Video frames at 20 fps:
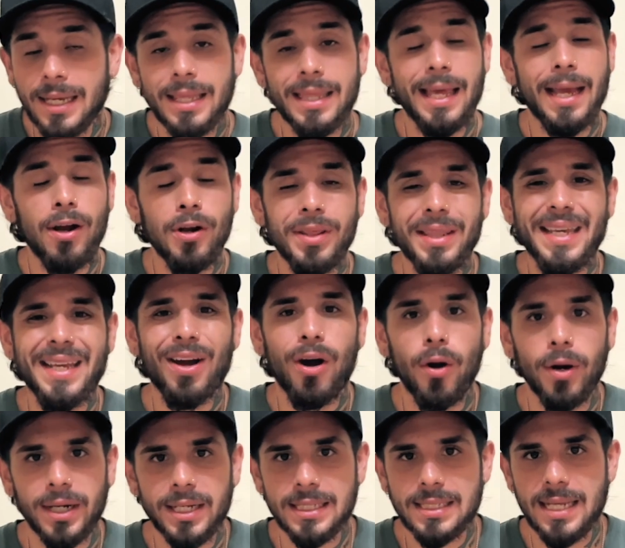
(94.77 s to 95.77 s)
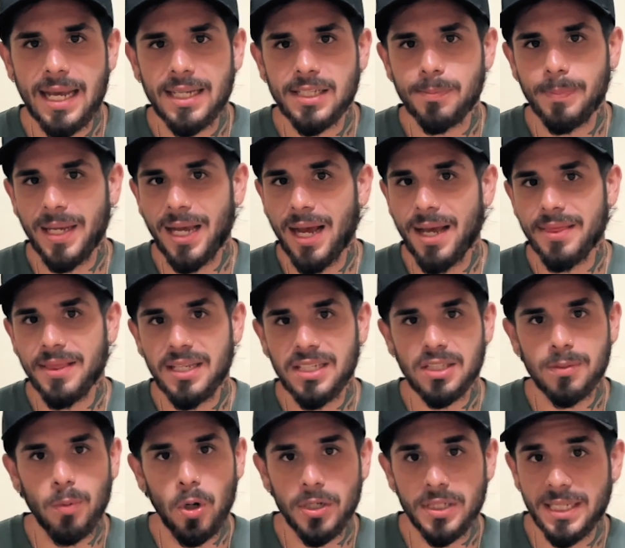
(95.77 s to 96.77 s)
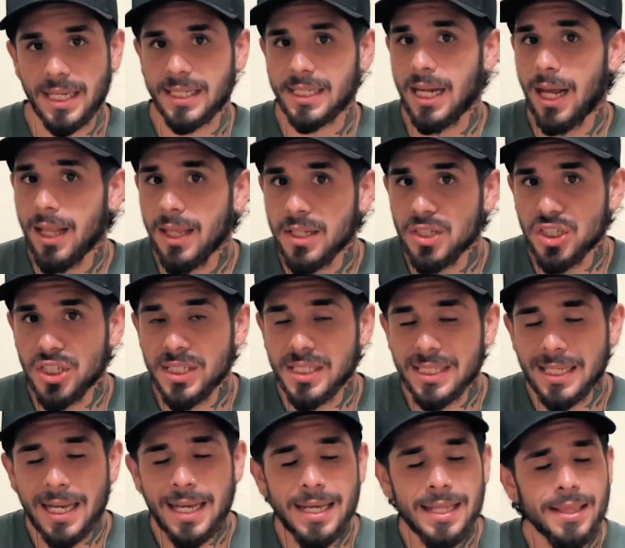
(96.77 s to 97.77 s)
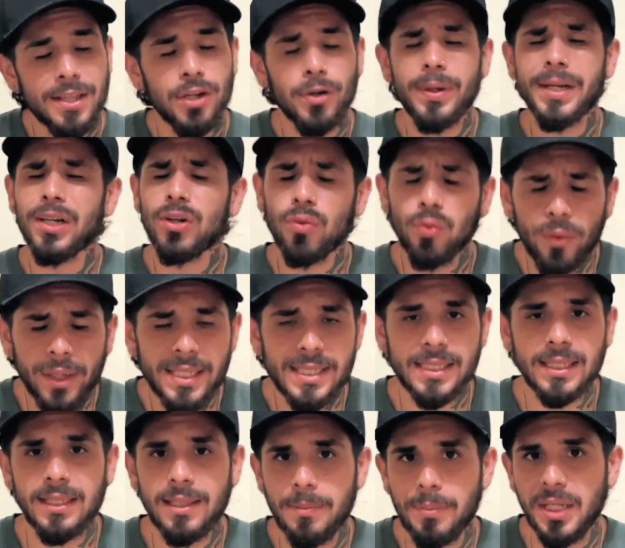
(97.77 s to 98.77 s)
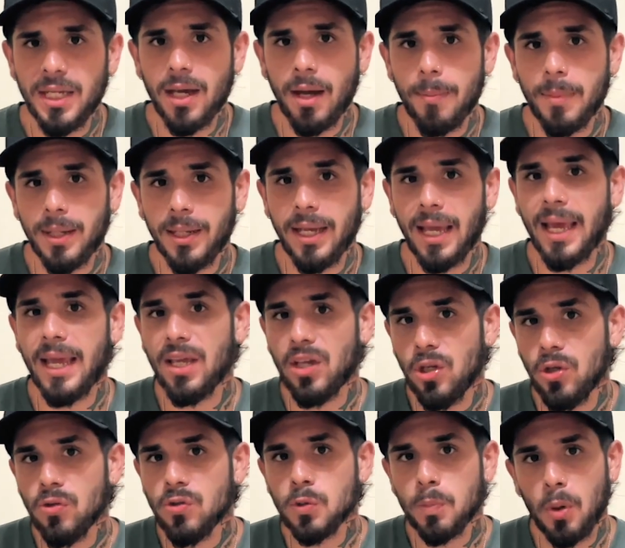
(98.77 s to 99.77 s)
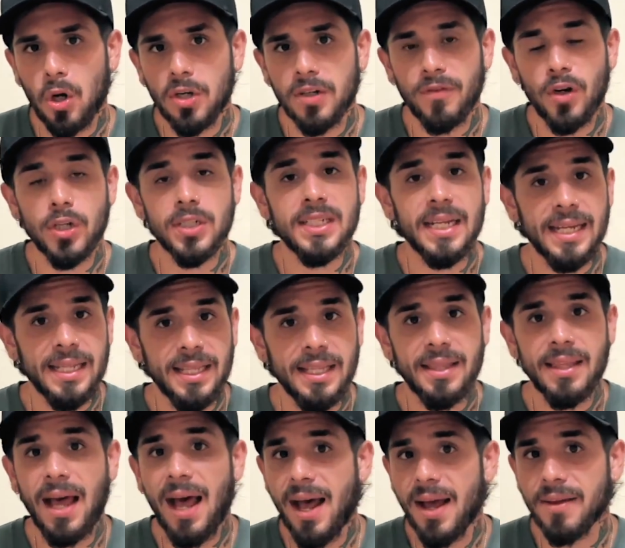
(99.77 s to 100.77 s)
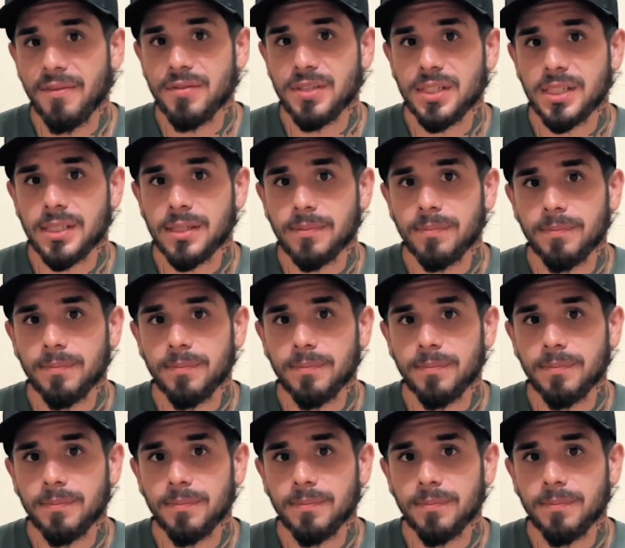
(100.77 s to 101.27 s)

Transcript: they are the architects behind these smart technologies that are increasingly becoming a huge part of our daily lives.